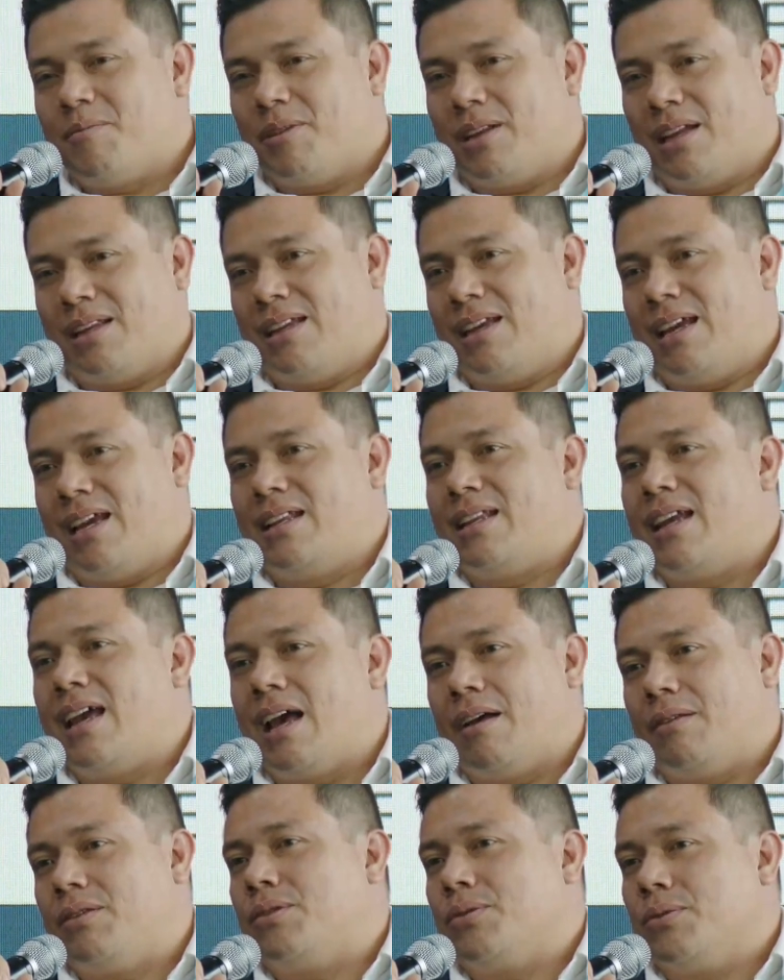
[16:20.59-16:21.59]
But at the end, they
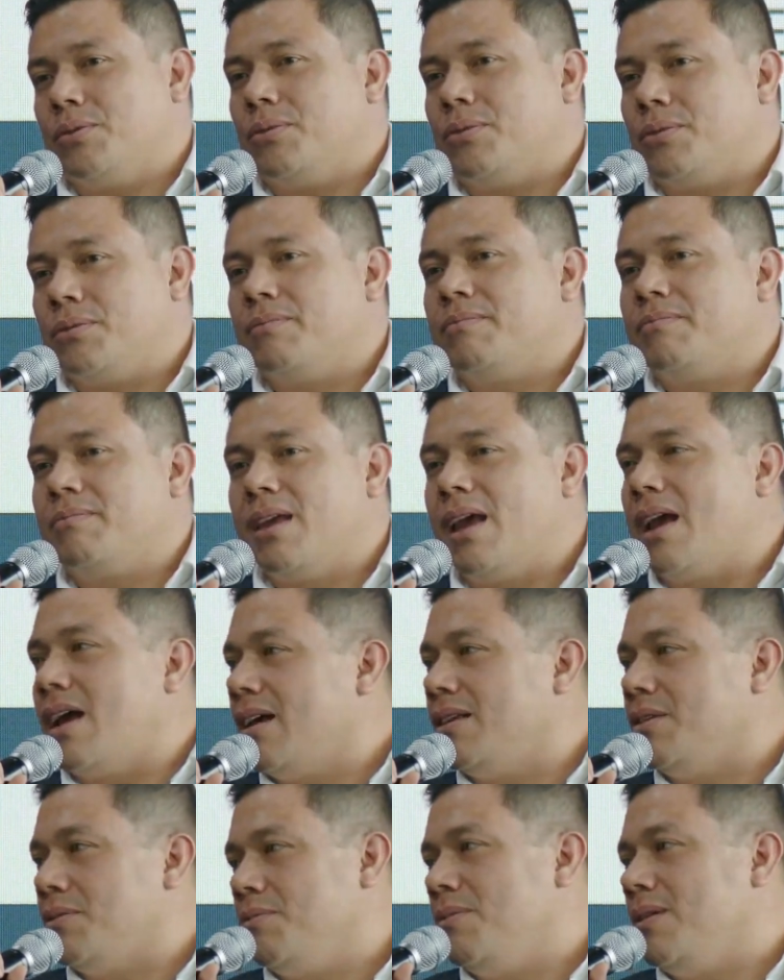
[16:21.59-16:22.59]
had
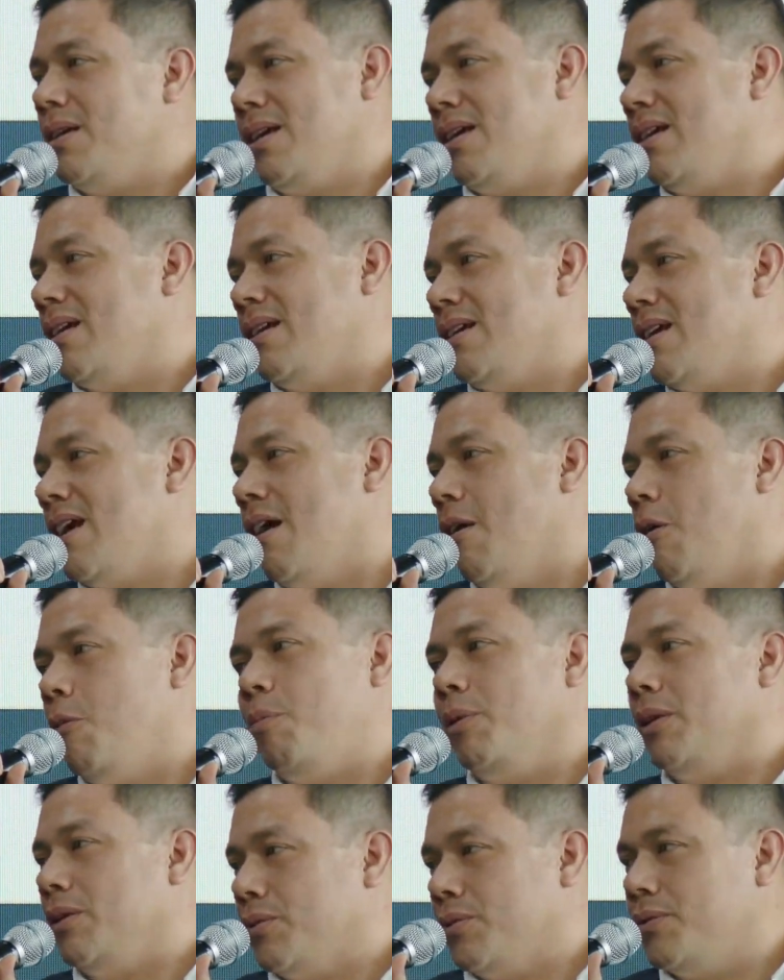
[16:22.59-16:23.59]
to be
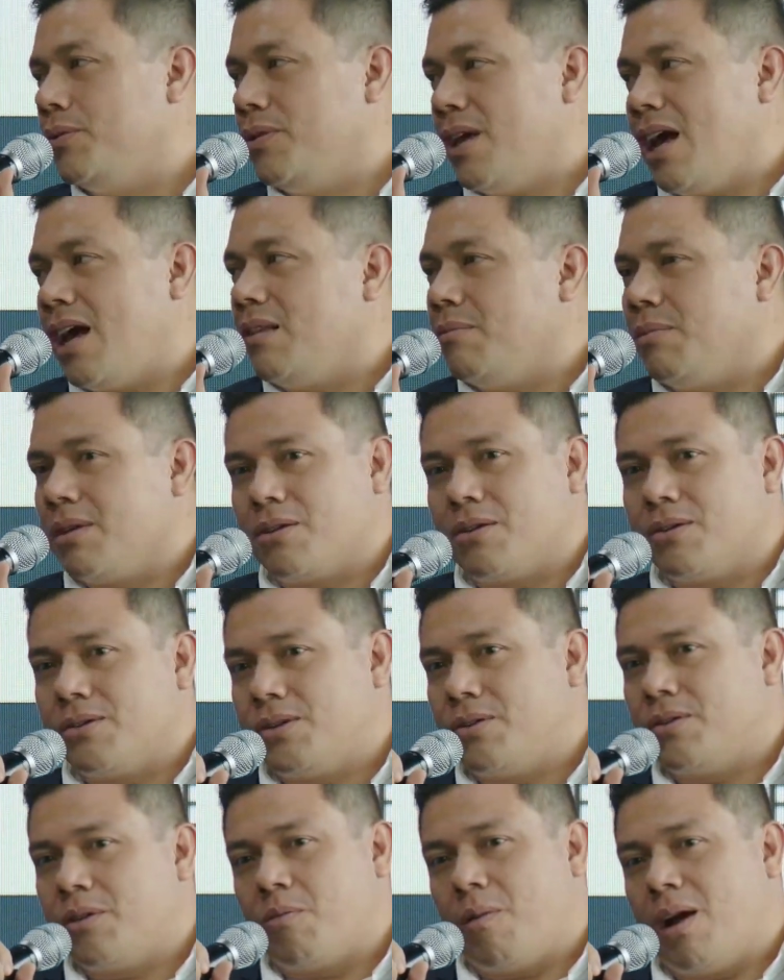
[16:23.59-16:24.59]
open to do that,
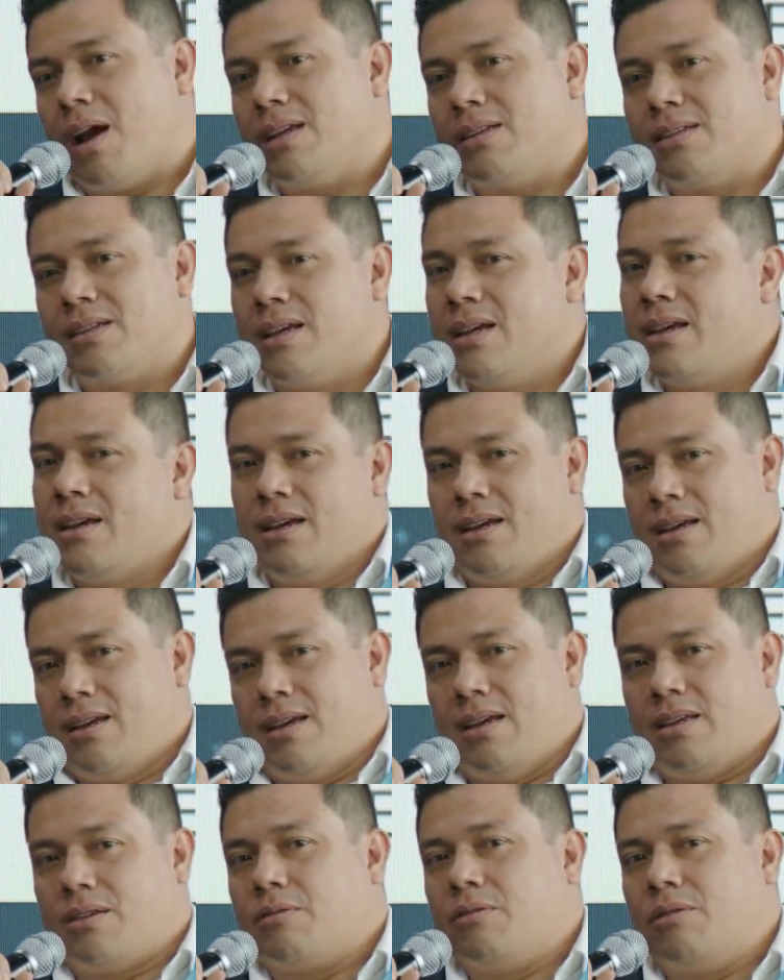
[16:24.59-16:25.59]
because otherwise
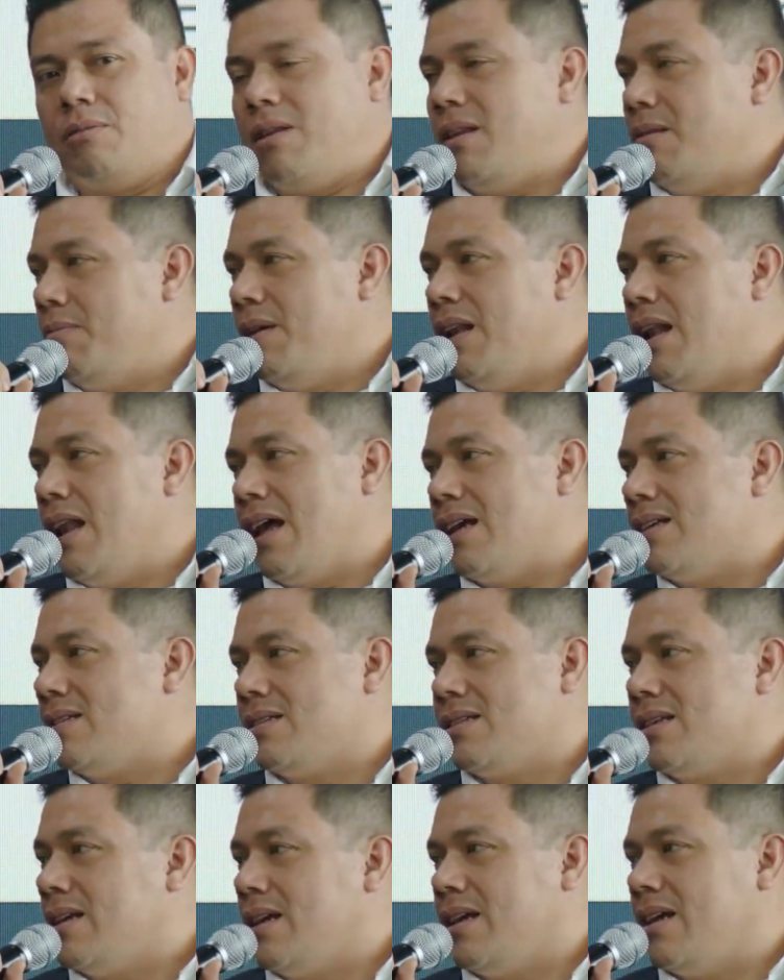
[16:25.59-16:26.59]
it could be
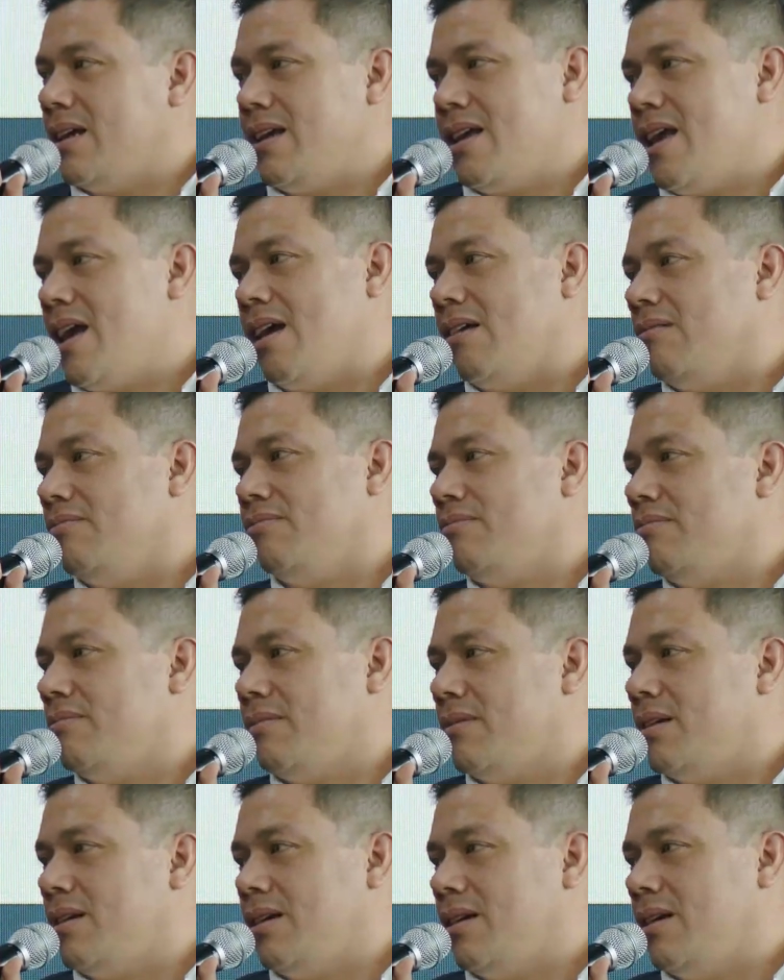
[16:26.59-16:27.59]
last
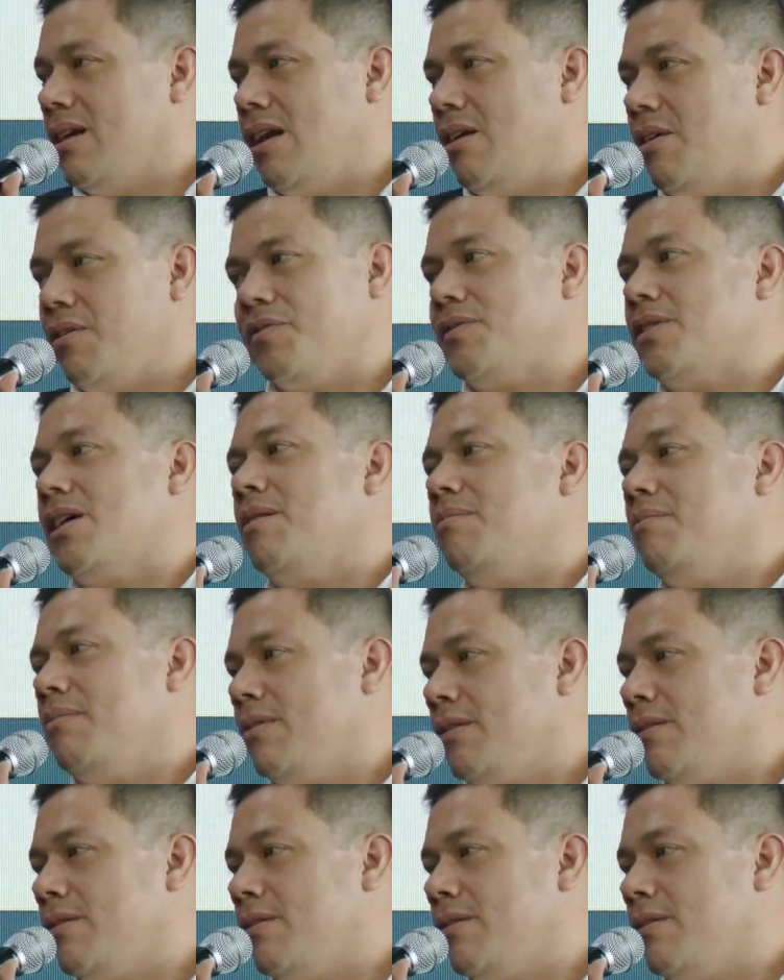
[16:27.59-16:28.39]
a lot of time.